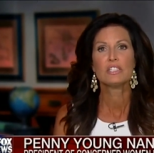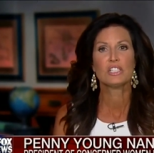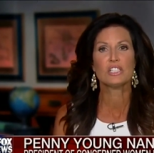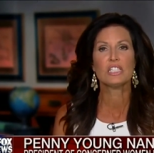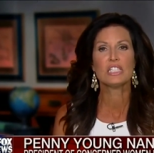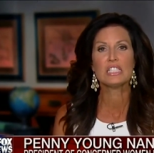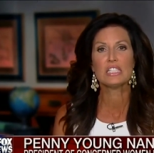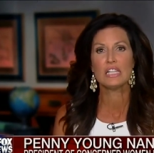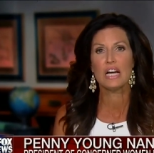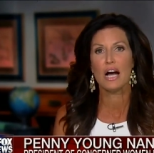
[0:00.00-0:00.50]

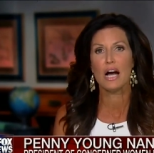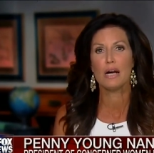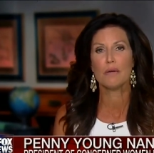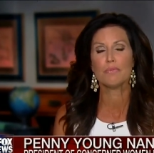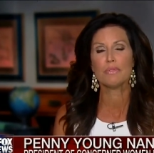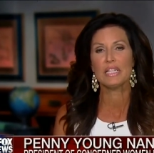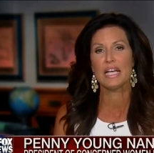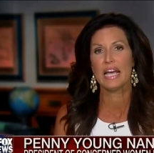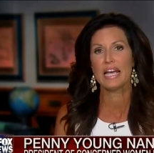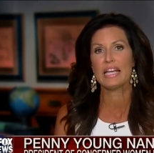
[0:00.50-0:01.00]
Just
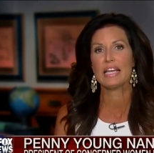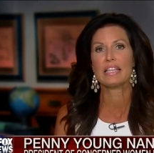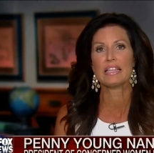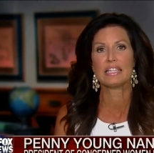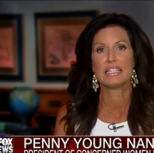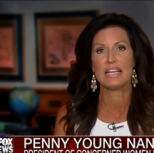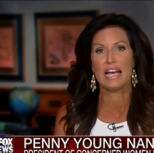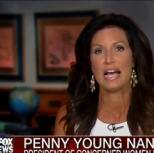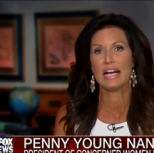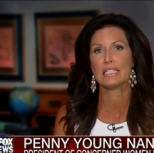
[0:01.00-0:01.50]
stop
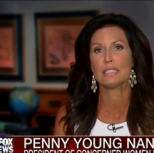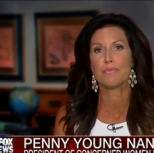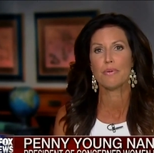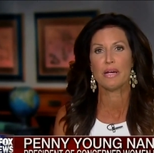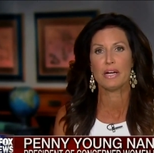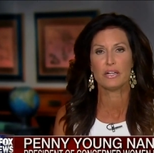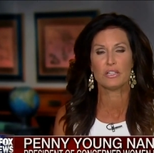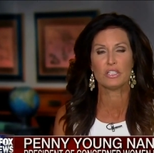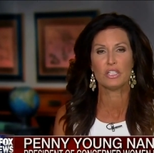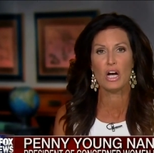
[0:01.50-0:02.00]
taking the
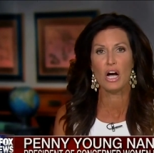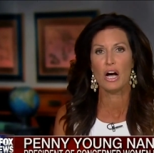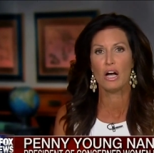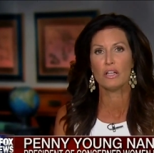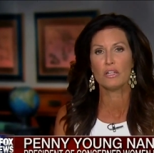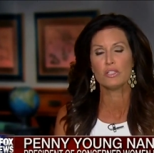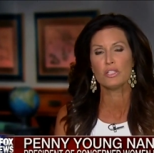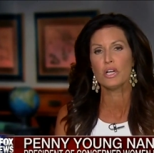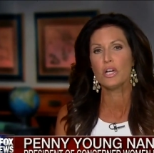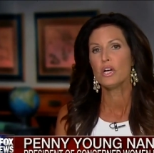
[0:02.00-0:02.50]
taxpayer
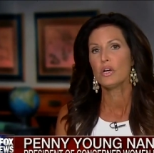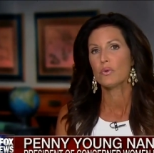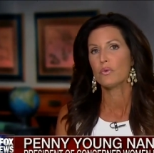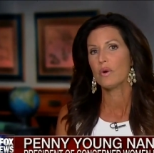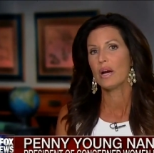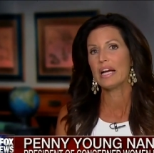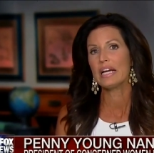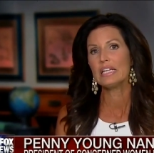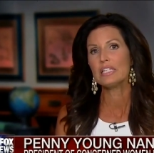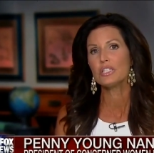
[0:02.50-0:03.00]
dollars.
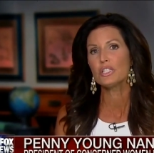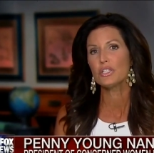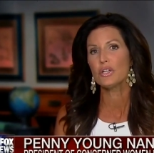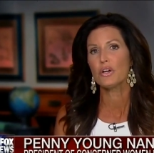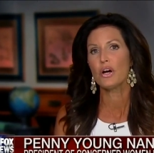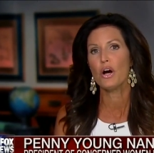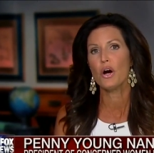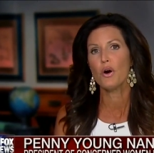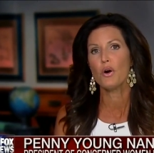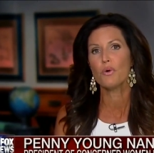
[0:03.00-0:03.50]
Raise
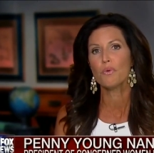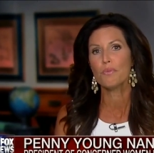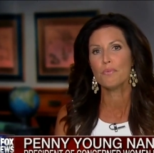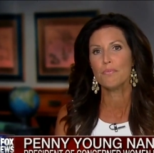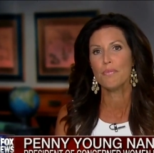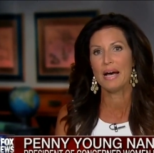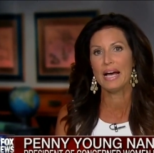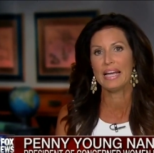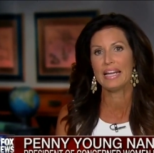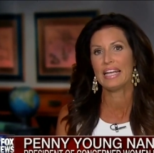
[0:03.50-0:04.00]
your
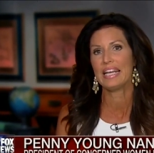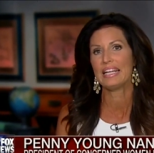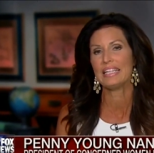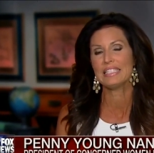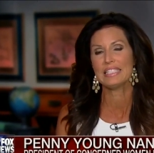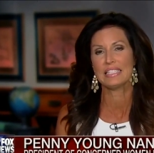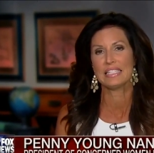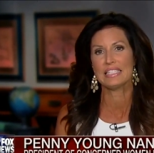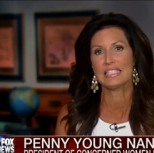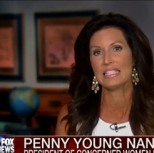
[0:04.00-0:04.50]
own
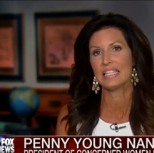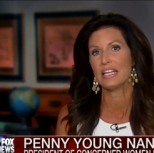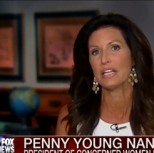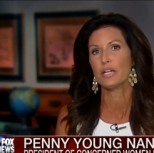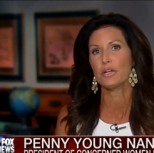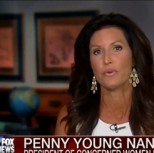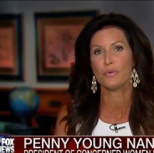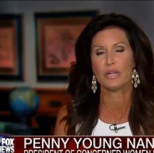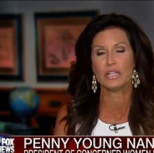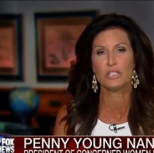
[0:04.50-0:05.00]
money,
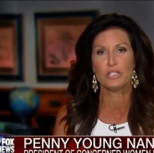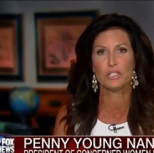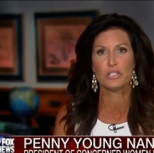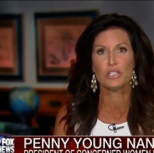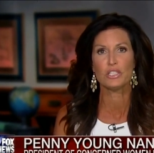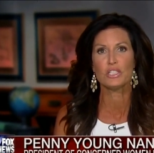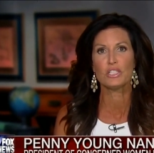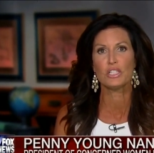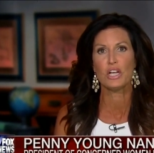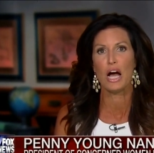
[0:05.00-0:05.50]
Cecile
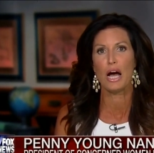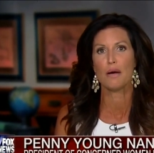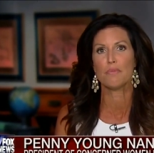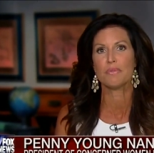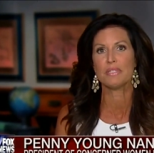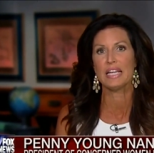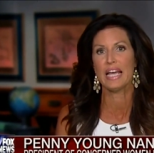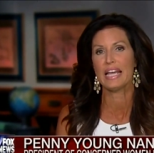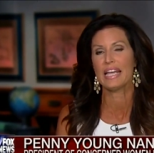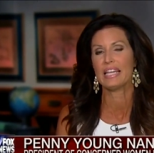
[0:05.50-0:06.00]
Richards.
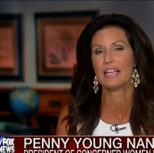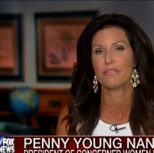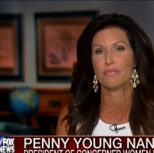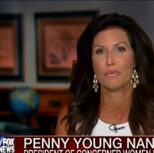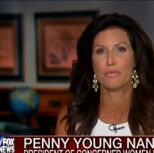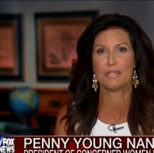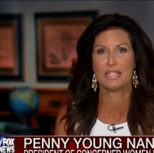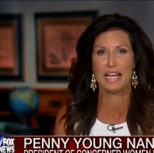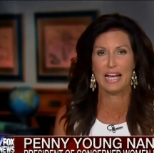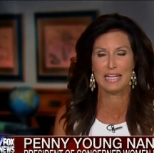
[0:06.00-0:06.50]
Stop taking
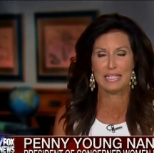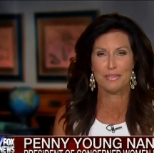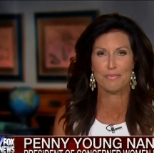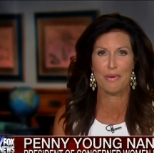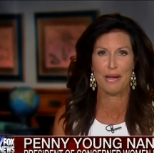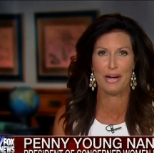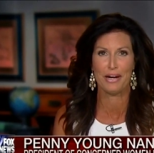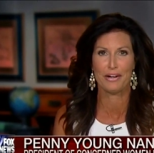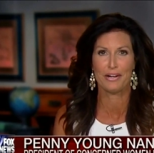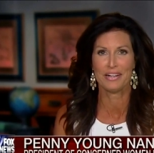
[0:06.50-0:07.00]
it from the
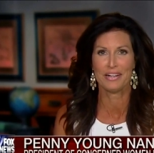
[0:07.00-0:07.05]
taxpayer.